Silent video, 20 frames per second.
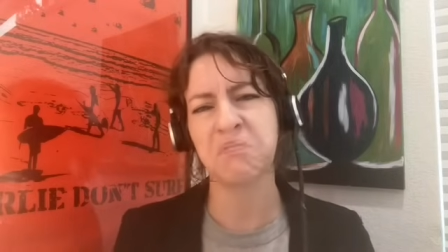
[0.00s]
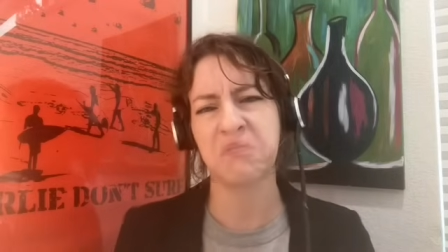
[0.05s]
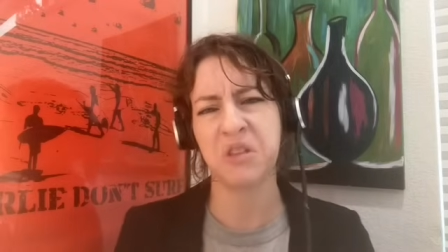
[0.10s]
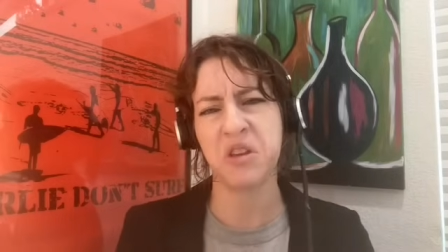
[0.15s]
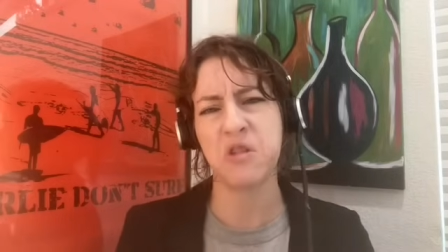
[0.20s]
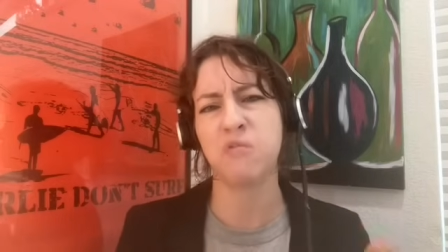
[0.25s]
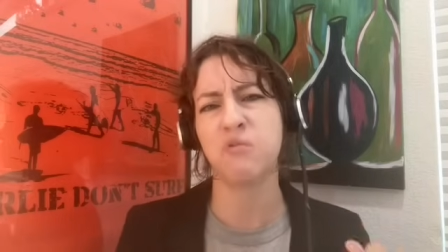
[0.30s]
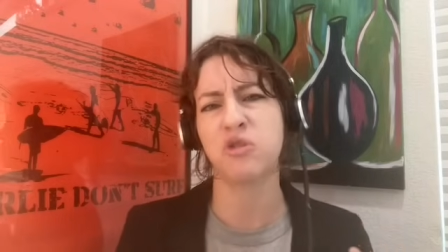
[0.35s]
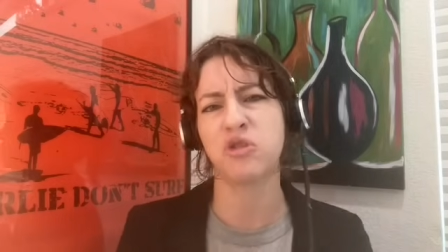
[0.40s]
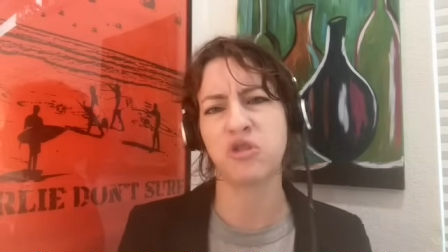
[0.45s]

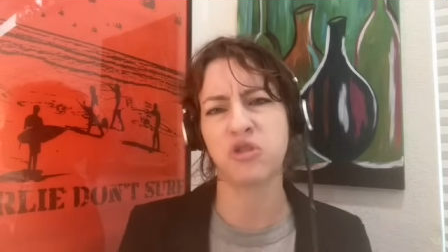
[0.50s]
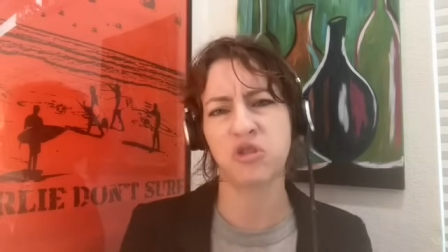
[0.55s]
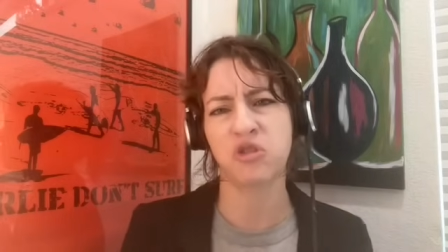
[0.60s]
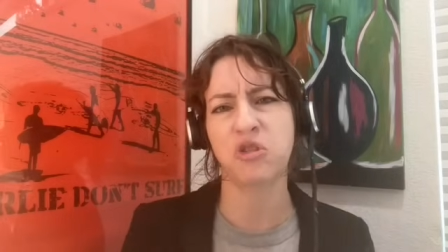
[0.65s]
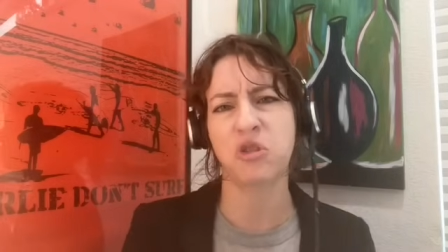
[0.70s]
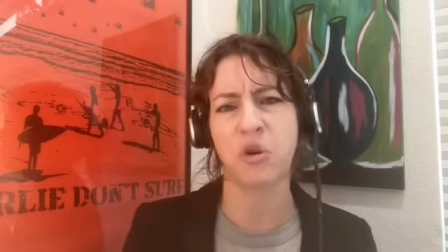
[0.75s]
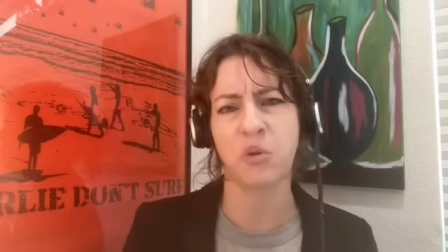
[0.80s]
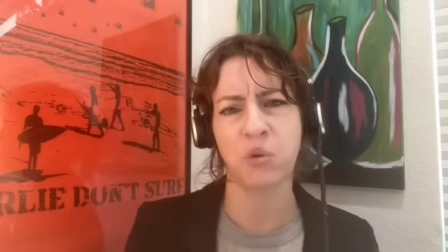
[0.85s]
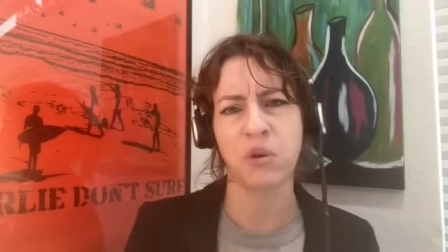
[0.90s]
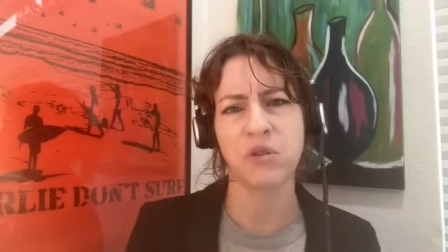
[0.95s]
It was just
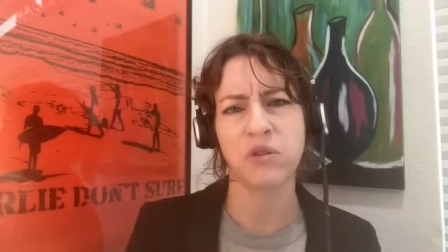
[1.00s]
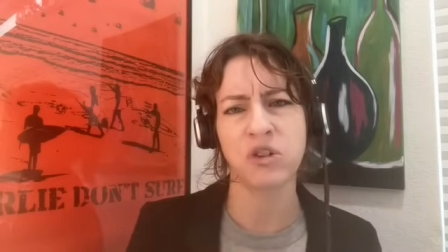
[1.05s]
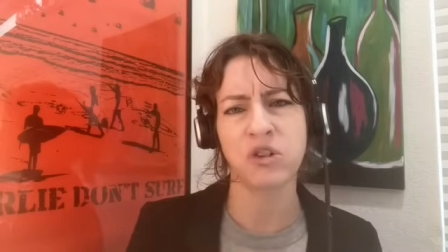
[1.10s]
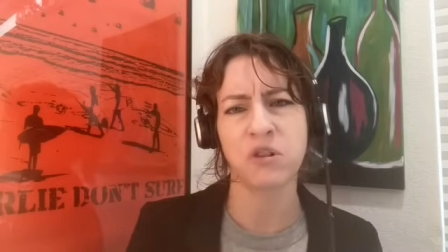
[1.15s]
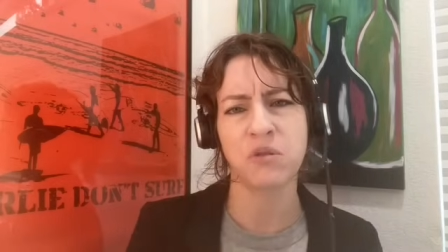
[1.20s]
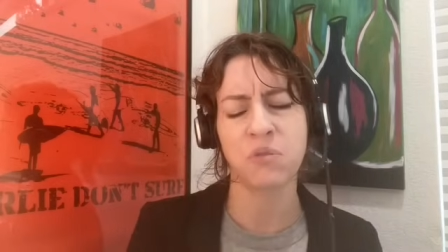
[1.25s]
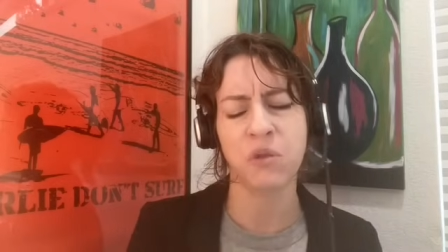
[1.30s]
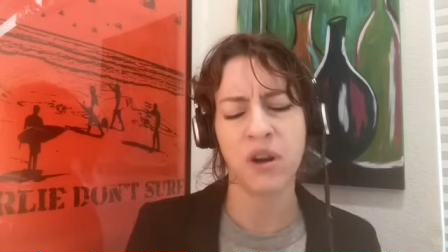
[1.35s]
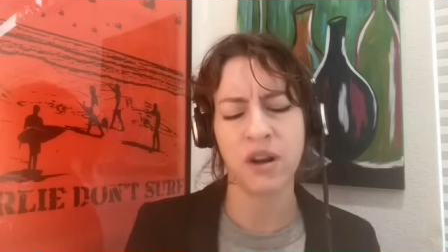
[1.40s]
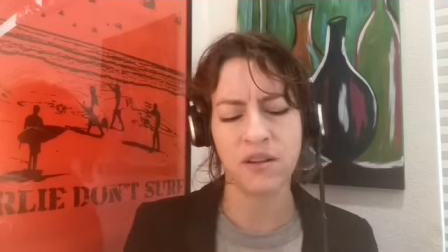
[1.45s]

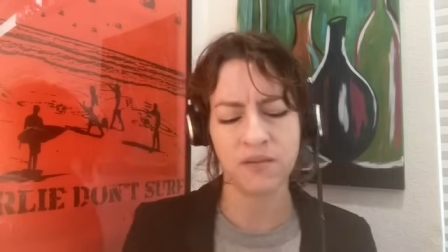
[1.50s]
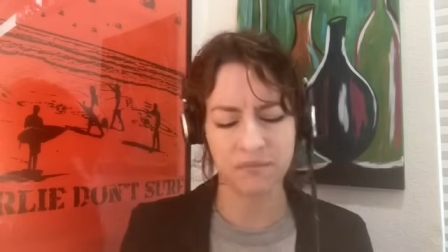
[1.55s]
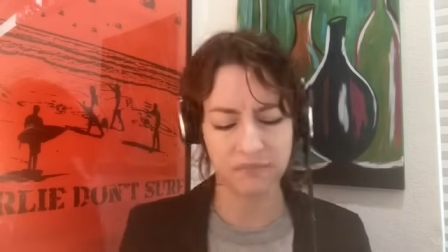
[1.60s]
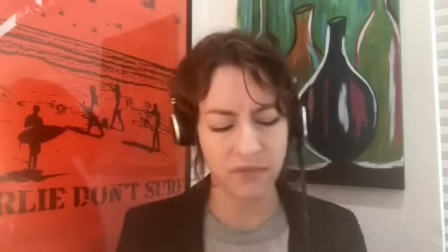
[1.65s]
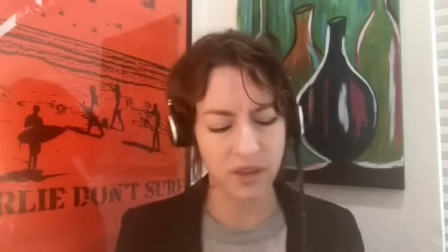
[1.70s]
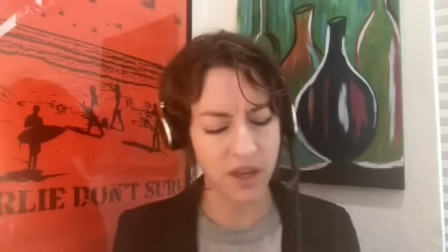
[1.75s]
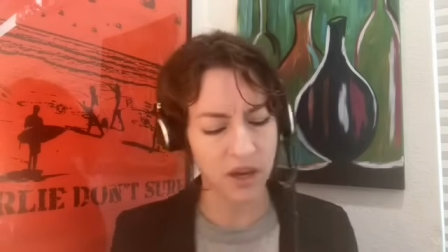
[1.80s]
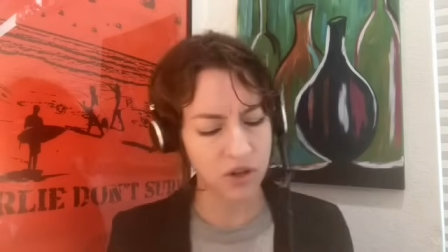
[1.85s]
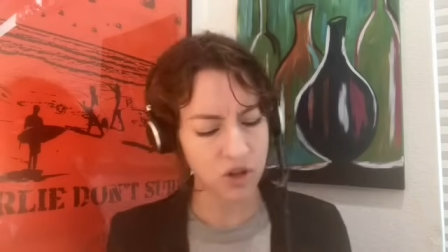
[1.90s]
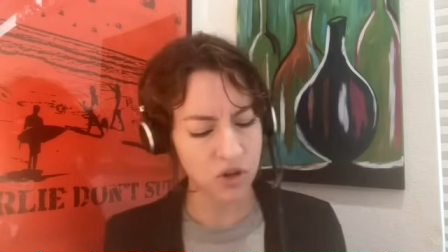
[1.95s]
coercion, right?
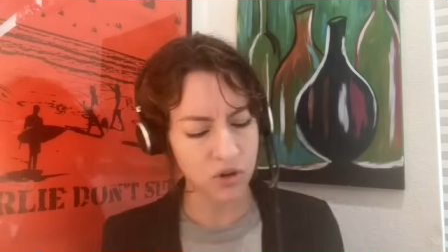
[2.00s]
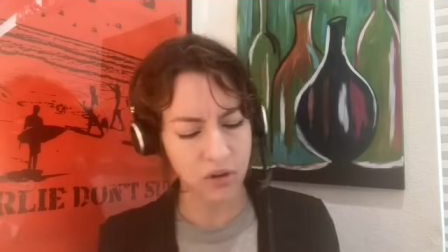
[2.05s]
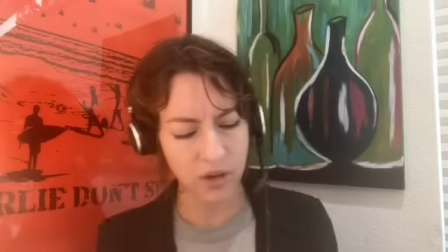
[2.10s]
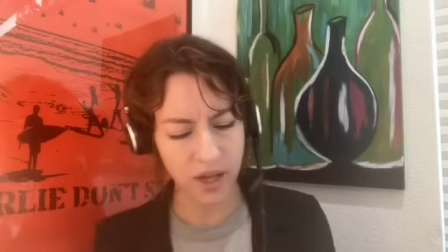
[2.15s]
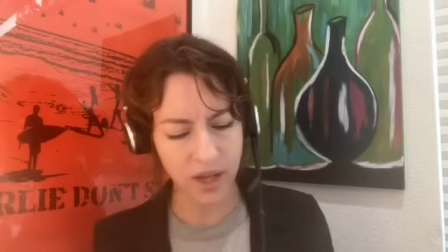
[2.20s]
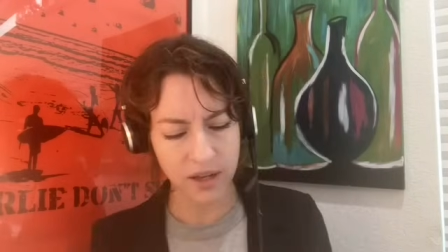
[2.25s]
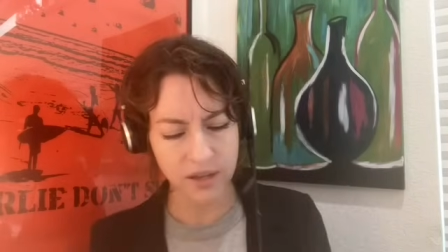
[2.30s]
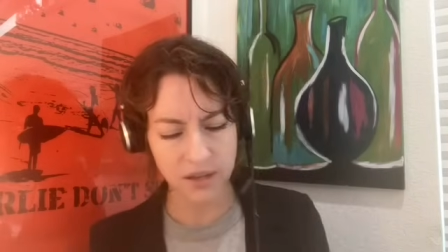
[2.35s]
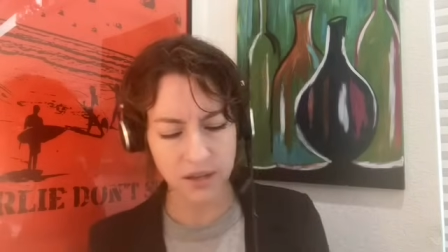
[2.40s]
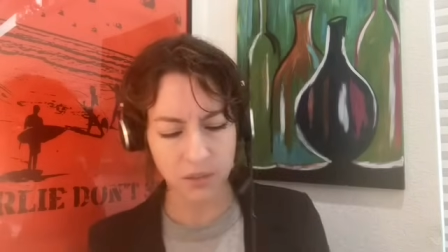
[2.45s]
Yeah, sure,
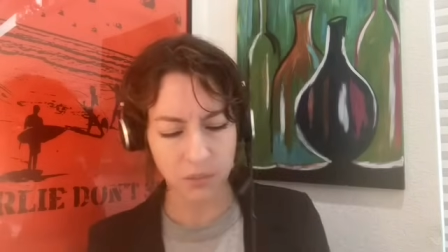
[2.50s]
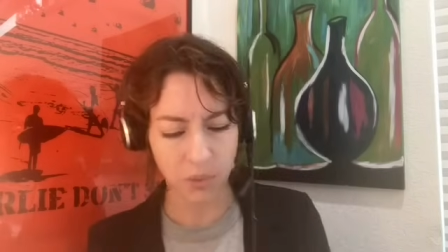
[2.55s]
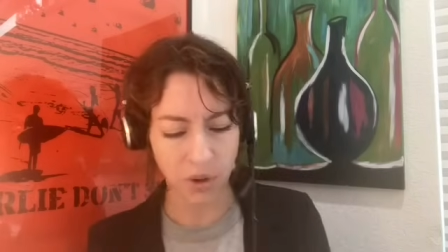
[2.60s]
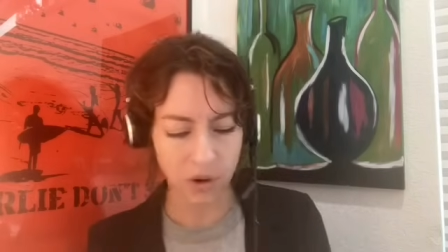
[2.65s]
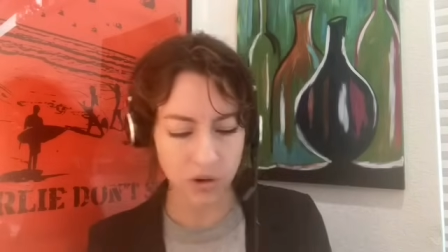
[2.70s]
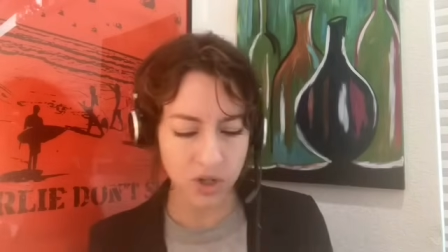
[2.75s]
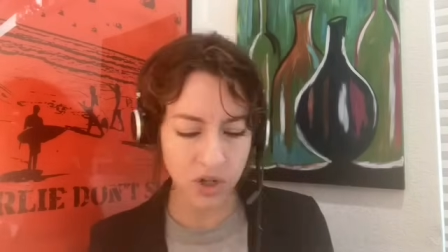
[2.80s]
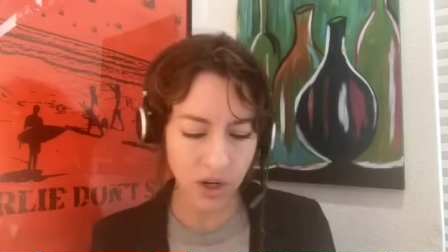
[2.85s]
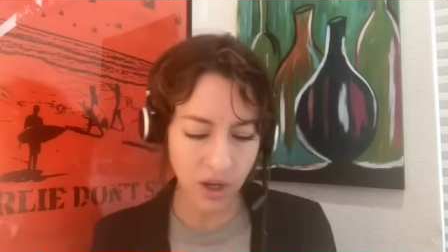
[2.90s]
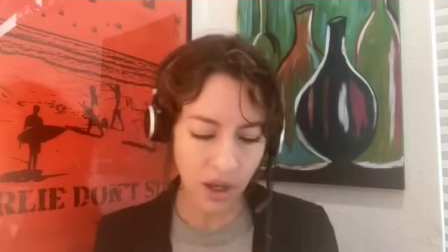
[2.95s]
Kat
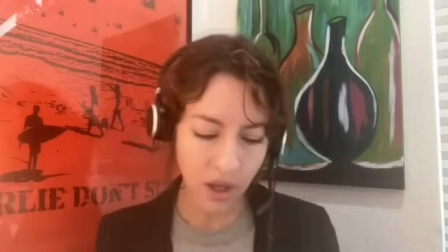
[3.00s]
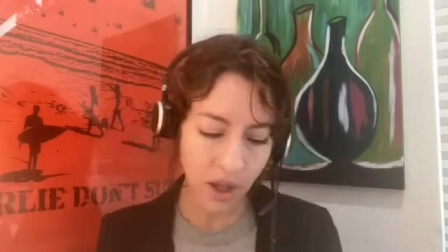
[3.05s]
Tenbarge.